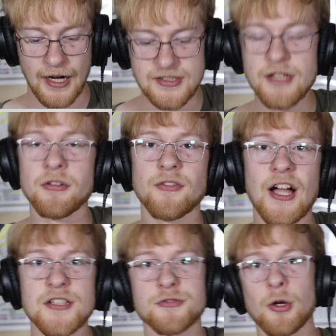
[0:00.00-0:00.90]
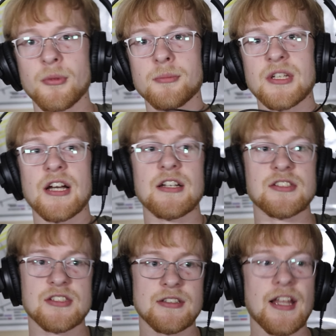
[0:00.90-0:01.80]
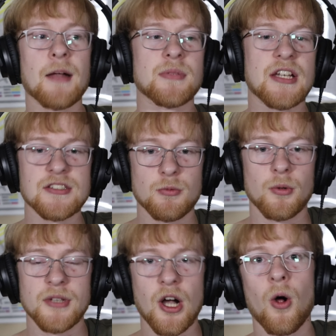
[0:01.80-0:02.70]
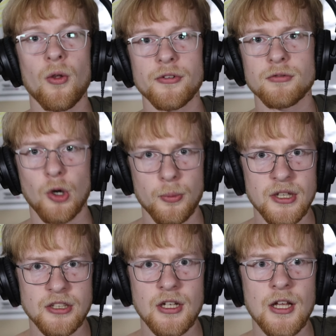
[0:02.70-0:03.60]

I say revised Roman not because it will be called Roman,